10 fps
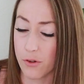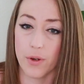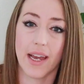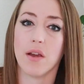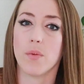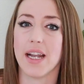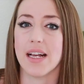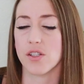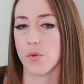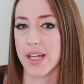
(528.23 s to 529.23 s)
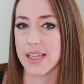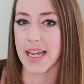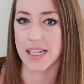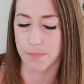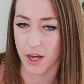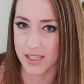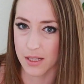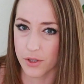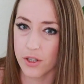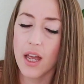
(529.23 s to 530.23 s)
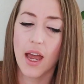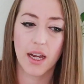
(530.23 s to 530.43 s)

create one as quickly as possible,